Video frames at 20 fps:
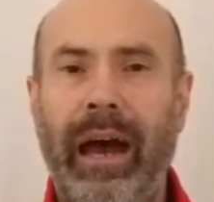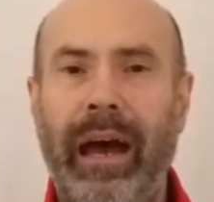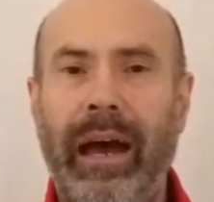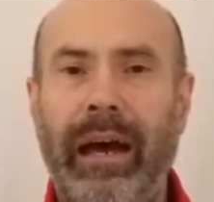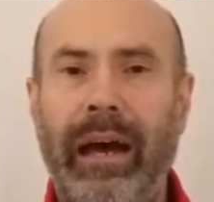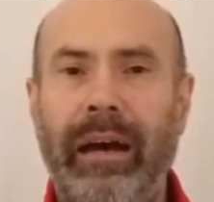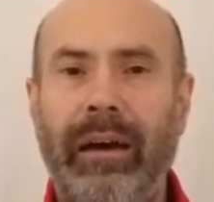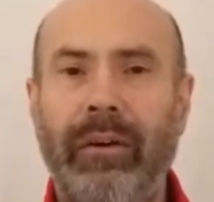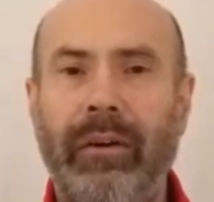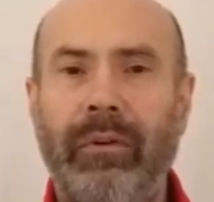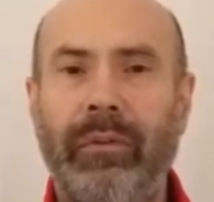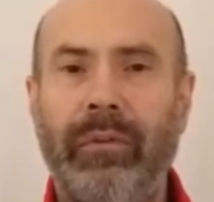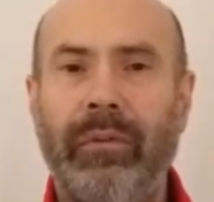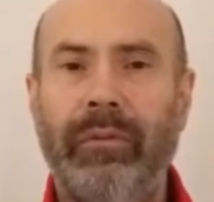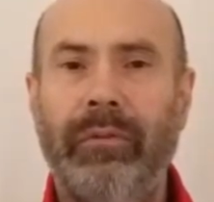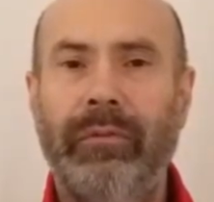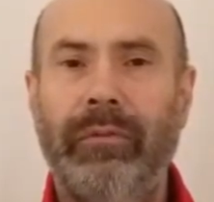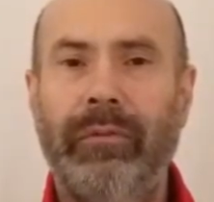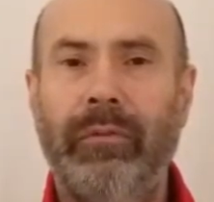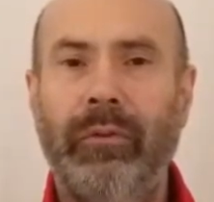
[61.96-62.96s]
how the
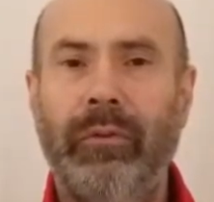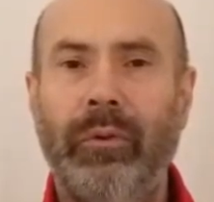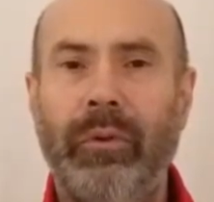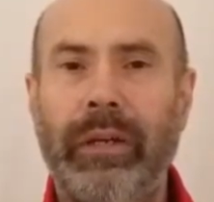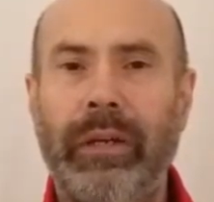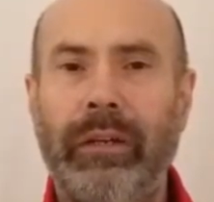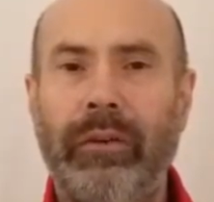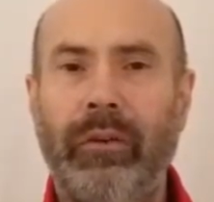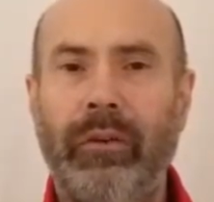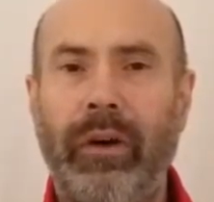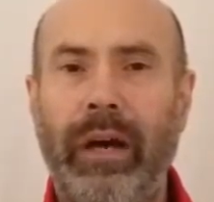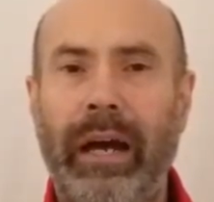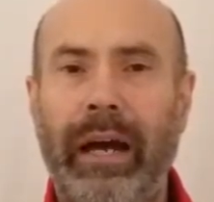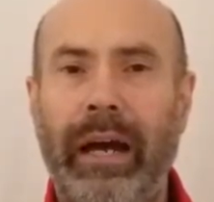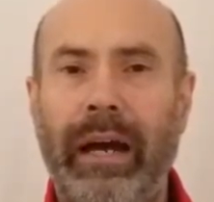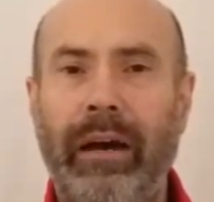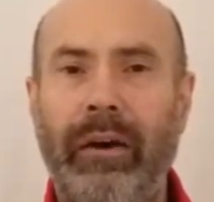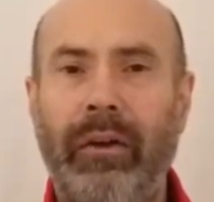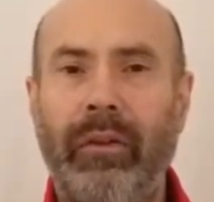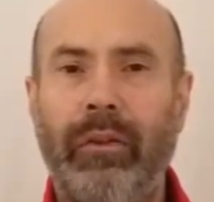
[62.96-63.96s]
fluid or
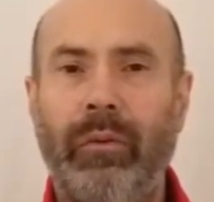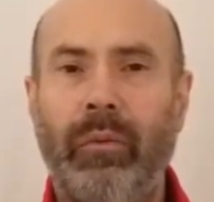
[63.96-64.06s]
how the